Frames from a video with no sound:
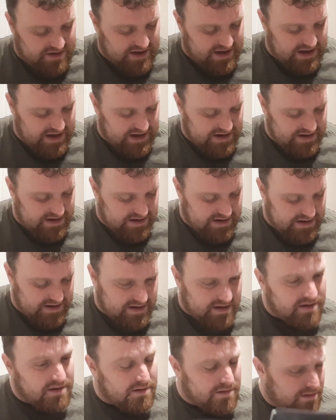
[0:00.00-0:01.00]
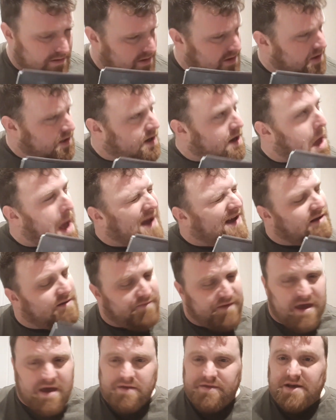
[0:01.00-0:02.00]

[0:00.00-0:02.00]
And yeah,